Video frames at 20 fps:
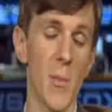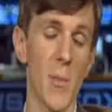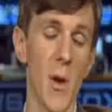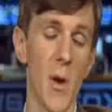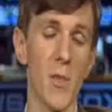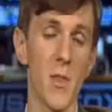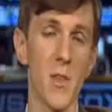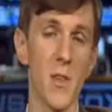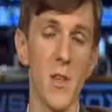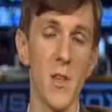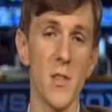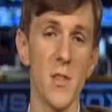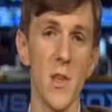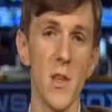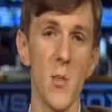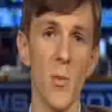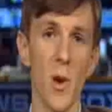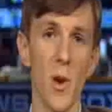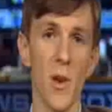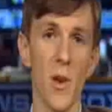came out with the
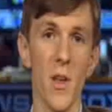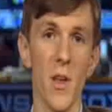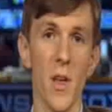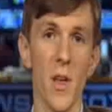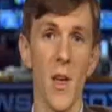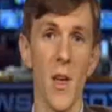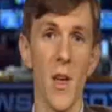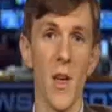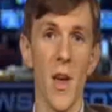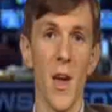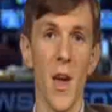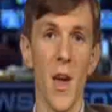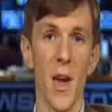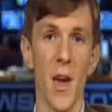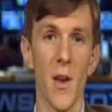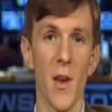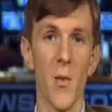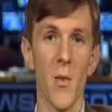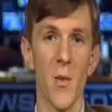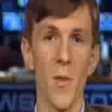DC one,
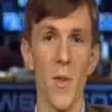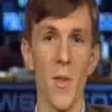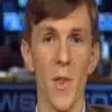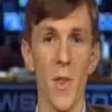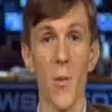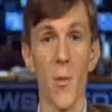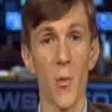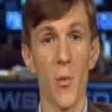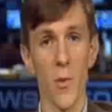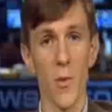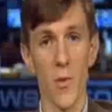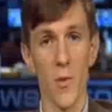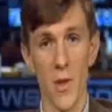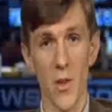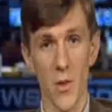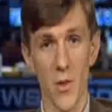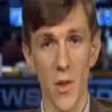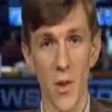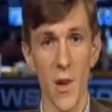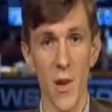and they were they
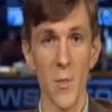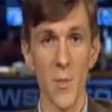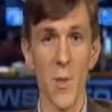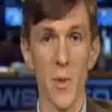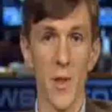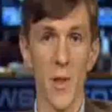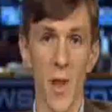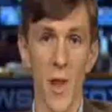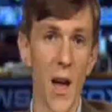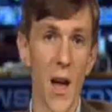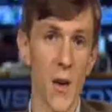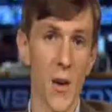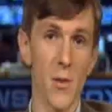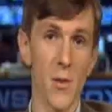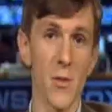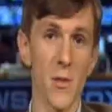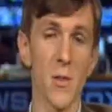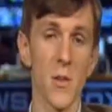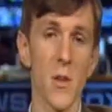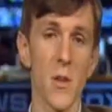turned out to be
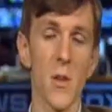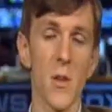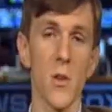liars.